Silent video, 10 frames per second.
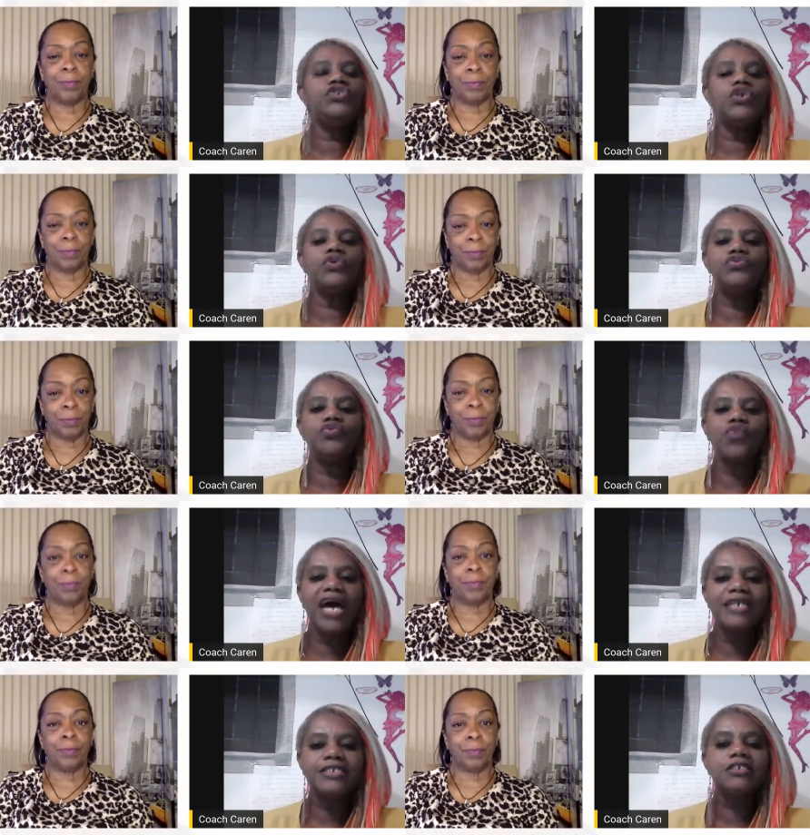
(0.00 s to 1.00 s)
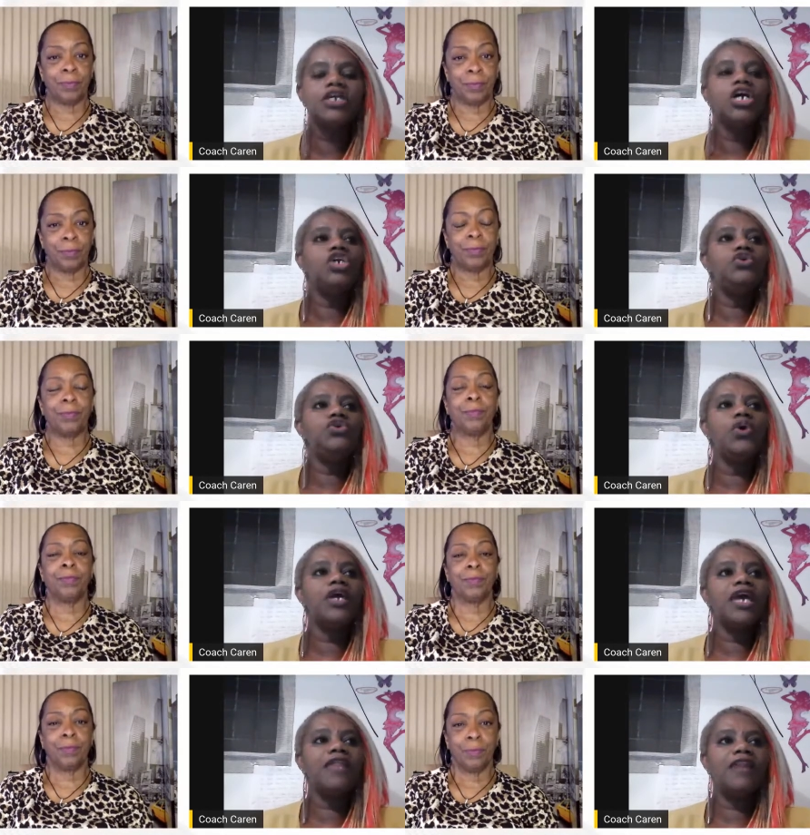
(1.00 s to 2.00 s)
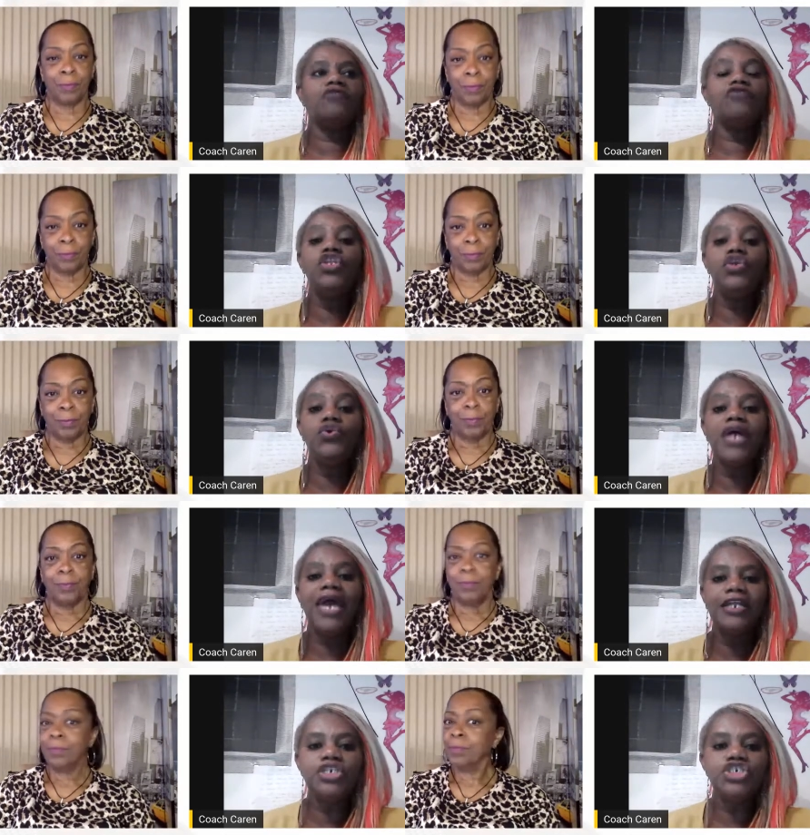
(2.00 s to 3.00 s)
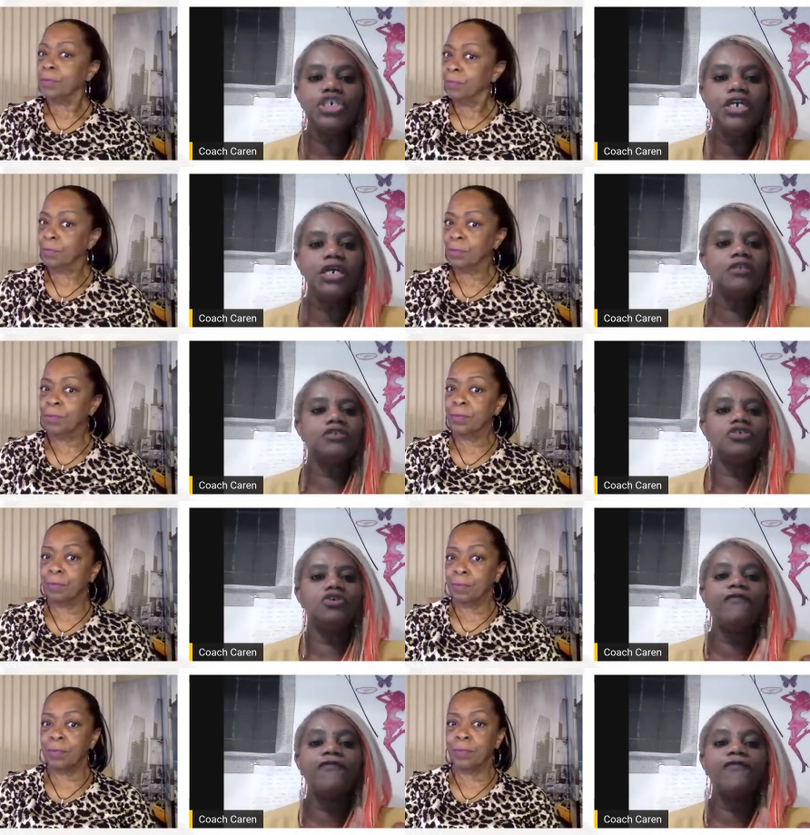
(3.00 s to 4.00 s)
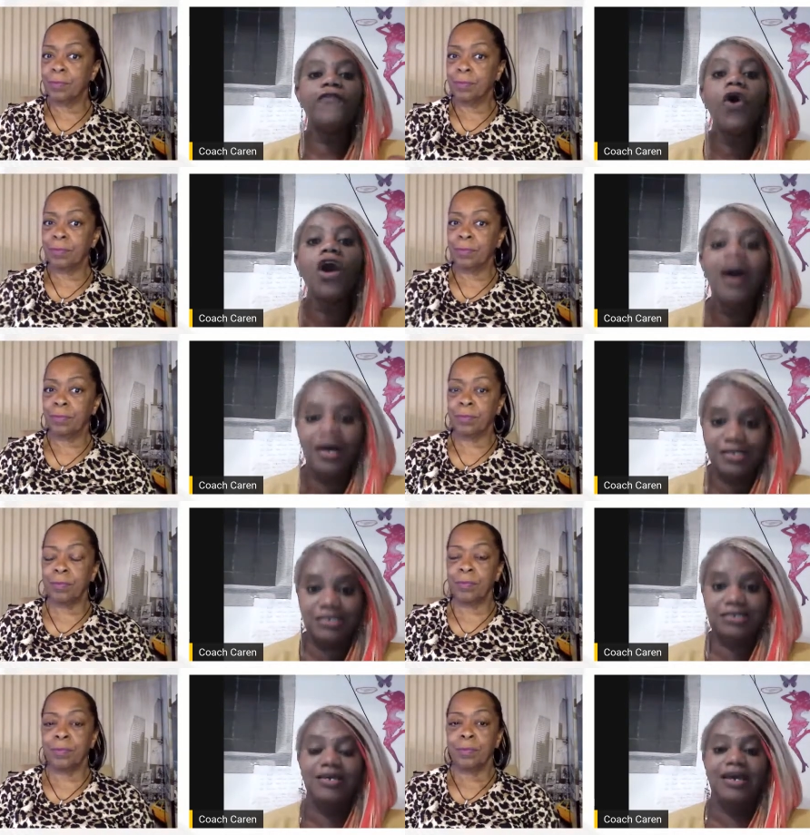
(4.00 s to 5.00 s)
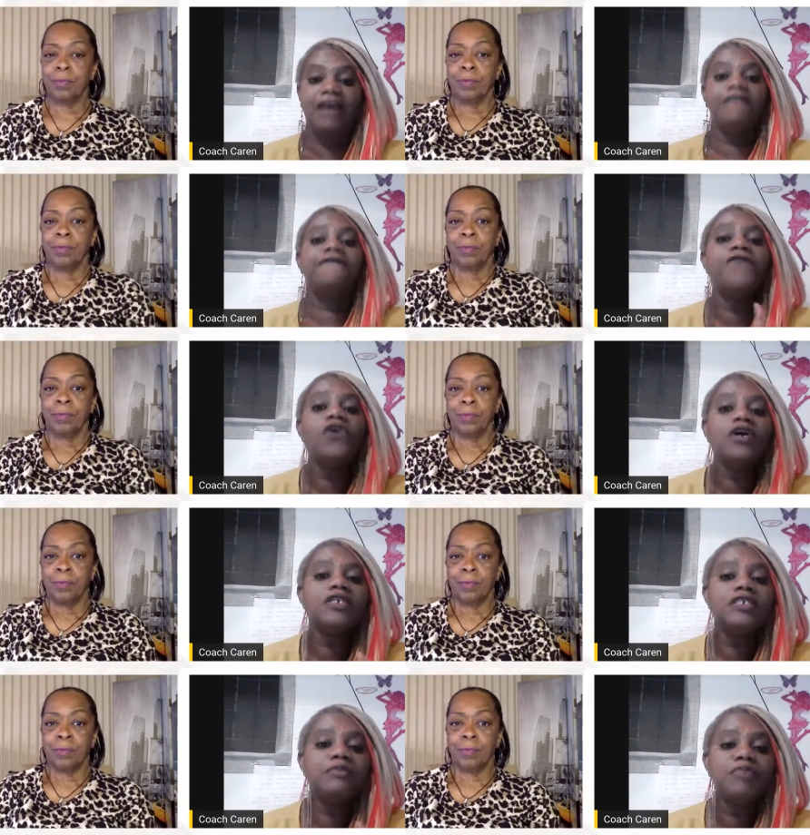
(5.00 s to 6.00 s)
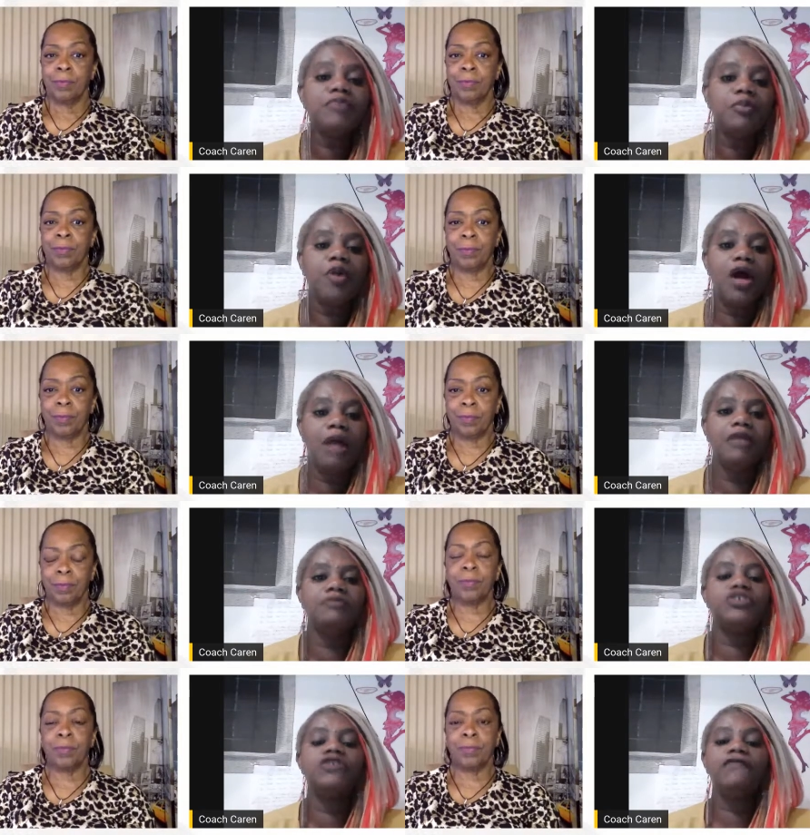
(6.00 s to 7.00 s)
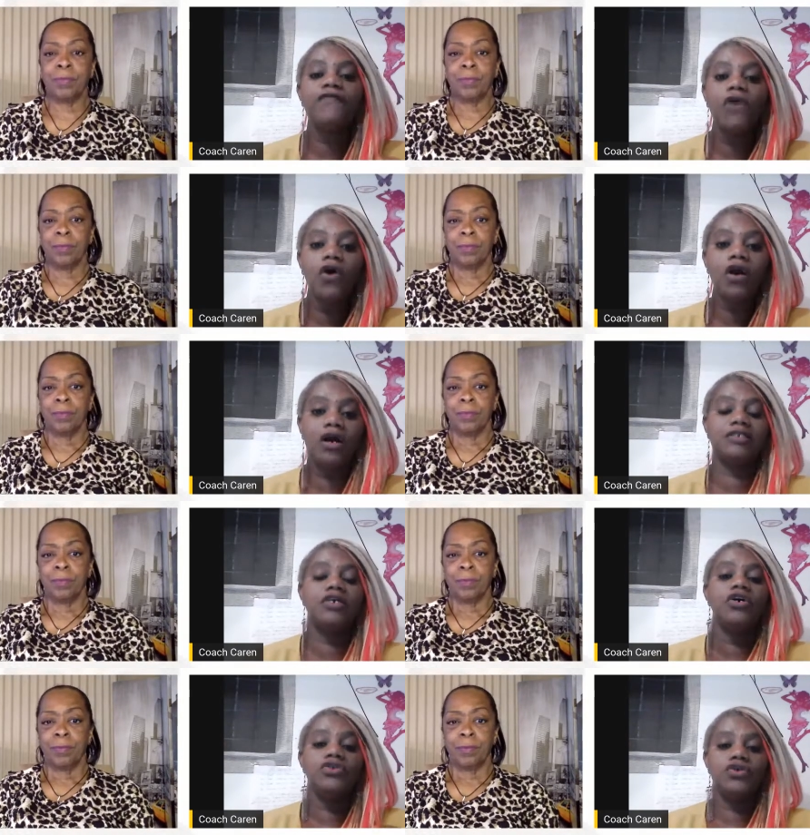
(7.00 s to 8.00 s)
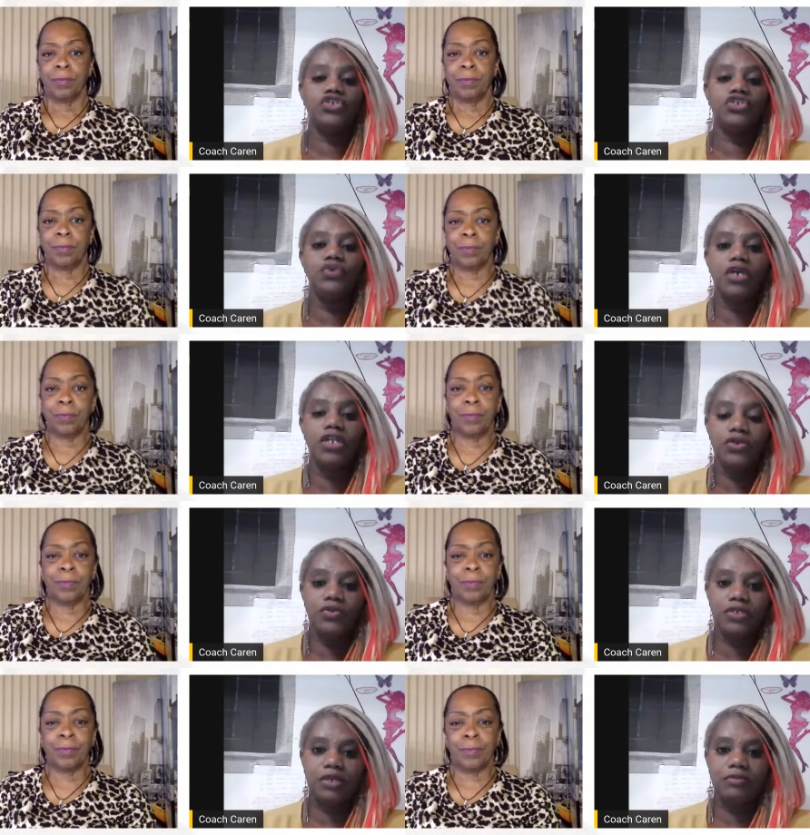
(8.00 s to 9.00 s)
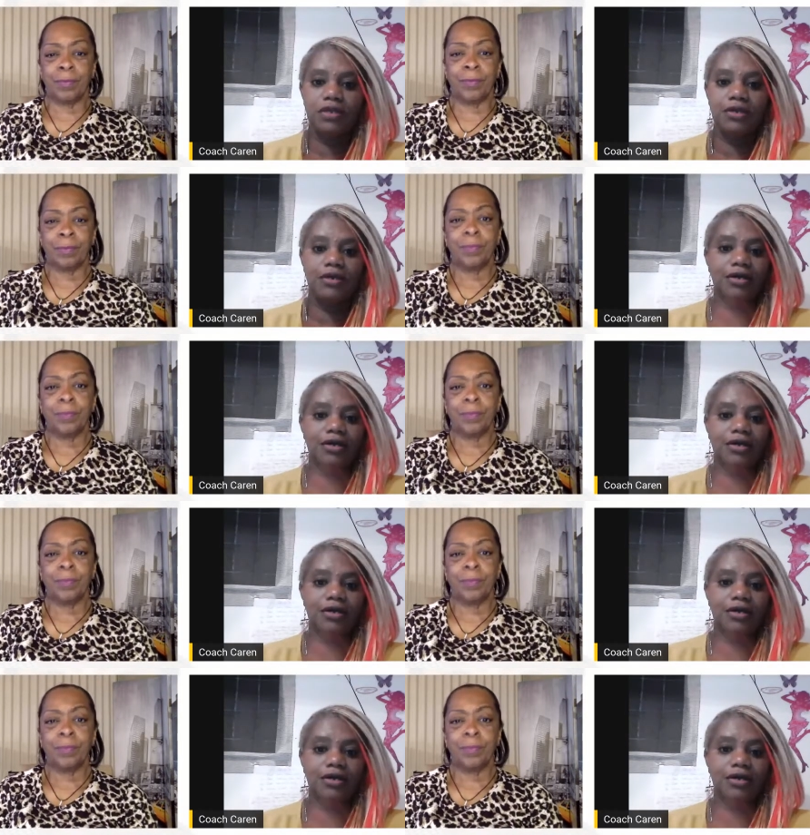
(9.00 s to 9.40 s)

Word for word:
Speaker 1: don't rest, you don't get that renewed energy to focus. Focus is a big problem. To focus so that you can do something.